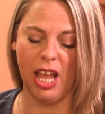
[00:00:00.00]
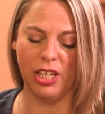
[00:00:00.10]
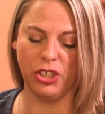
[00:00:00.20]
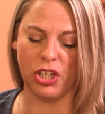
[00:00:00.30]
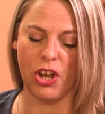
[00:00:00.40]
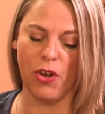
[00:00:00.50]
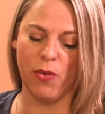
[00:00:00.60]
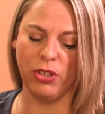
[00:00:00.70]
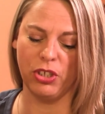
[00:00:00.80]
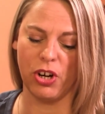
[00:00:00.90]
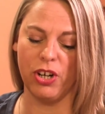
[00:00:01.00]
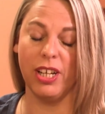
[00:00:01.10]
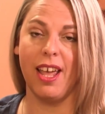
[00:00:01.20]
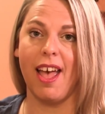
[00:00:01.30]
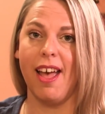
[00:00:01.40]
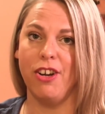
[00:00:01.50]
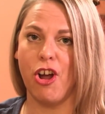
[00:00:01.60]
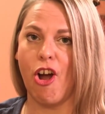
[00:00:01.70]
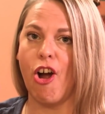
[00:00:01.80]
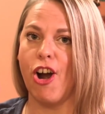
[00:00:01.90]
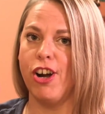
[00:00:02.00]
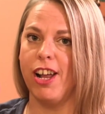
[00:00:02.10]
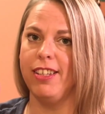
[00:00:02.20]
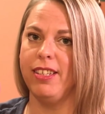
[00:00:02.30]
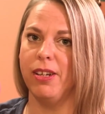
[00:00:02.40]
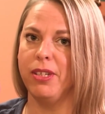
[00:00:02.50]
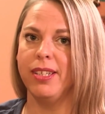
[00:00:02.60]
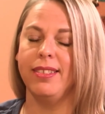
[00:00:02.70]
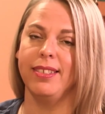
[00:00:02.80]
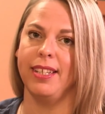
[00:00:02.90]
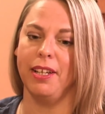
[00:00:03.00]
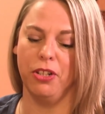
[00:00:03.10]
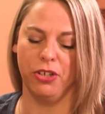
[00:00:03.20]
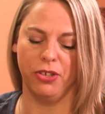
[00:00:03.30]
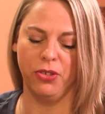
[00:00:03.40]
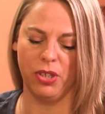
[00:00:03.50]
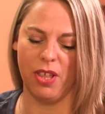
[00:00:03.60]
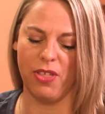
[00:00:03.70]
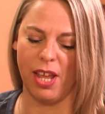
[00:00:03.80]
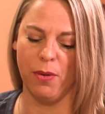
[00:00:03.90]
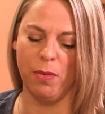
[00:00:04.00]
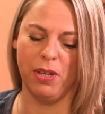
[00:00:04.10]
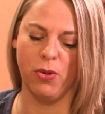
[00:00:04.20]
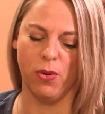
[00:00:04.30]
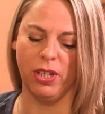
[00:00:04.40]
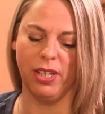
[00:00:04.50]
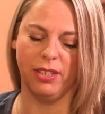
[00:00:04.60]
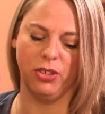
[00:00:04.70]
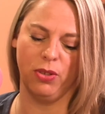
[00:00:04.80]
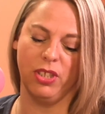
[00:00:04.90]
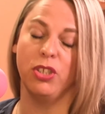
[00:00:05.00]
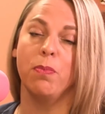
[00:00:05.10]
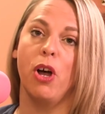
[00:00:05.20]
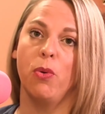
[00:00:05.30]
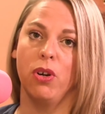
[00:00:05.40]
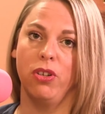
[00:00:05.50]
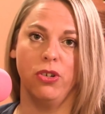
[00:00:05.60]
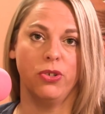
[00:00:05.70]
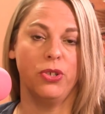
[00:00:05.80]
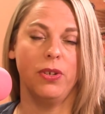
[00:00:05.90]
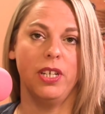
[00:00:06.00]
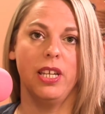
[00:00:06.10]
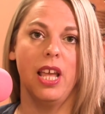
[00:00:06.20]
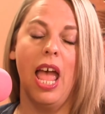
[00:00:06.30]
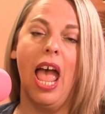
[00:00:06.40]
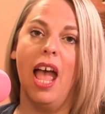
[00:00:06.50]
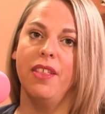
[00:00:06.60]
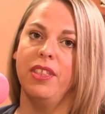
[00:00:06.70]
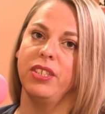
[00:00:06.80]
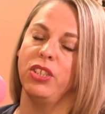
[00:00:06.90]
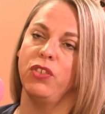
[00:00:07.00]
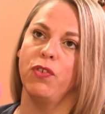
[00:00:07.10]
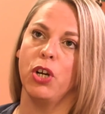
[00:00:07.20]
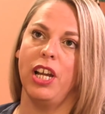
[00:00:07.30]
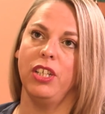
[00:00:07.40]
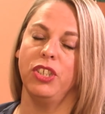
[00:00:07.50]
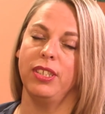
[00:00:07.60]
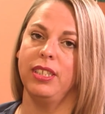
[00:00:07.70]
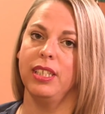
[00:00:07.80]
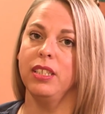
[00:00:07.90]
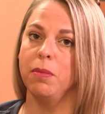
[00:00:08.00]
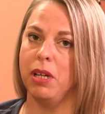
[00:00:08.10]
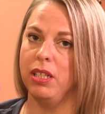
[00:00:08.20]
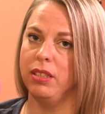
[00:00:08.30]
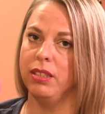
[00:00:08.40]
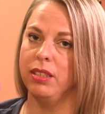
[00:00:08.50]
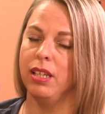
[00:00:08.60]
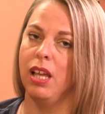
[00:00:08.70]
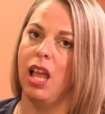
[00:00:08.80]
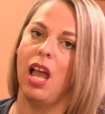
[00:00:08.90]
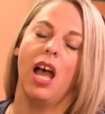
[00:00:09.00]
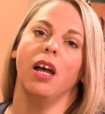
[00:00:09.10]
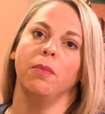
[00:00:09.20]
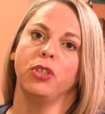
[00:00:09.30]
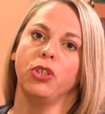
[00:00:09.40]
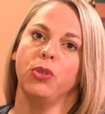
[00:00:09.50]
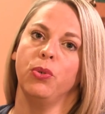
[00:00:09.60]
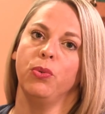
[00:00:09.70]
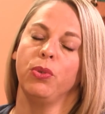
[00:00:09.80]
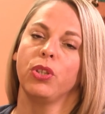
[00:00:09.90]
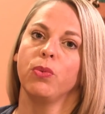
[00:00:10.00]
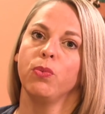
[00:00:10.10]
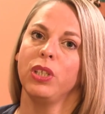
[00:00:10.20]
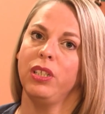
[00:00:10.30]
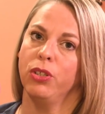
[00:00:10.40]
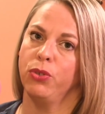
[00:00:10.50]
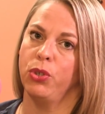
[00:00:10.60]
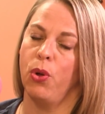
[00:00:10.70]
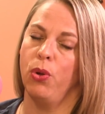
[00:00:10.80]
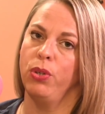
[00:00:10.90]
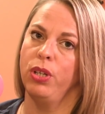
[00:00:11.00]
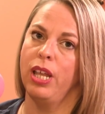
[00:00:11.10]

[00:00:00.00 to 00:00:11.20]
So starting at our youngest sailors, they would be going into the Small World Nursery, and this is for ages 6 months up to 3 years old.